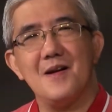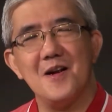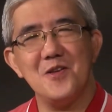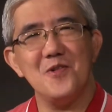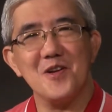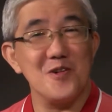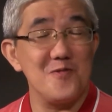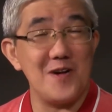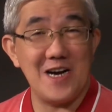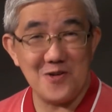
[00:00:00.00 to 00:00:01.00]
Are you a good
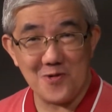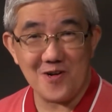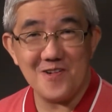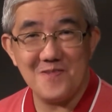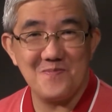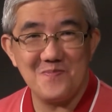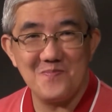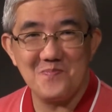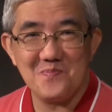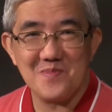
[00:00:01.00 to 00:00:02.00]
follower?
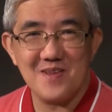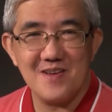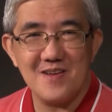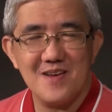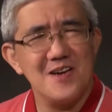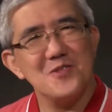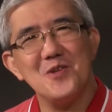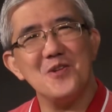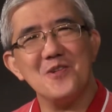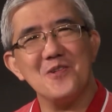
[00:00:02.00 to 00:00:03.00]
Do
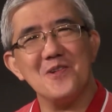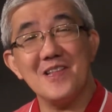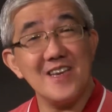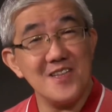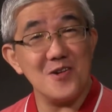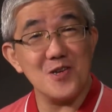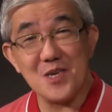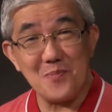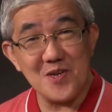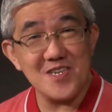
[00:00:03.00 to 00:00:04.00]
your leaders
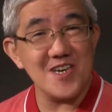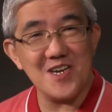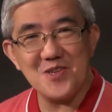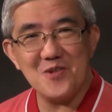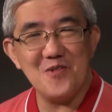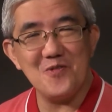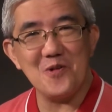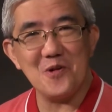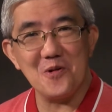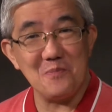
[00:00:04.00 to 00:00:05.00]
appreciate you
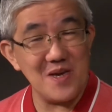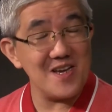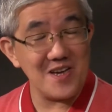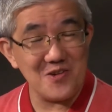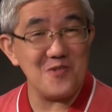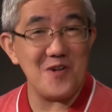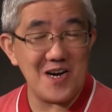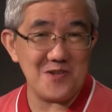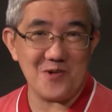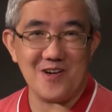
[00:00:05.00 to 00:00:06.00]
for being a good
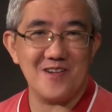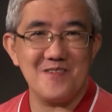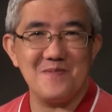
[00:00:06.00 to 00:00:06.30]
follower?